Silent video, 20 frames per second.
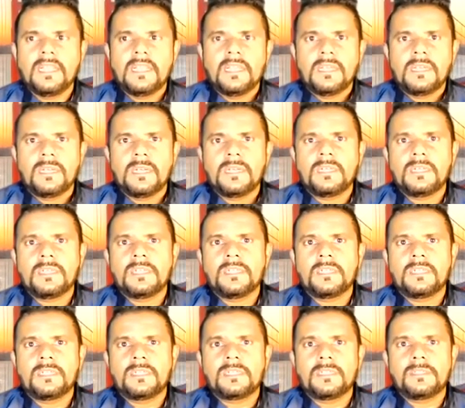
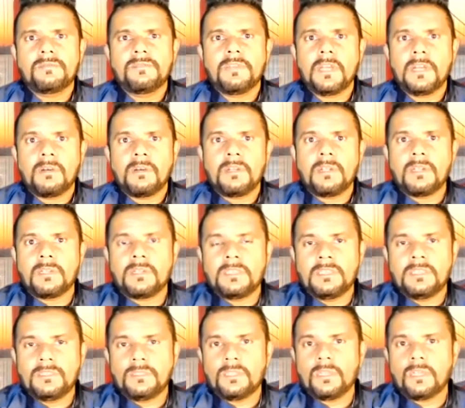we are
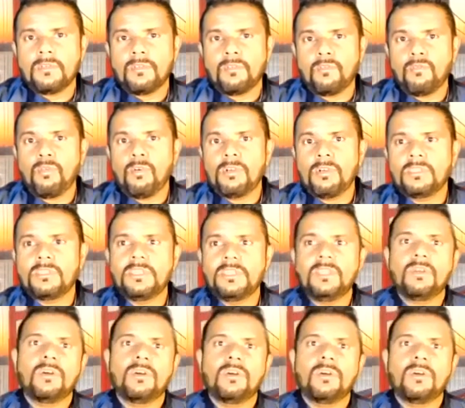instead of focusing on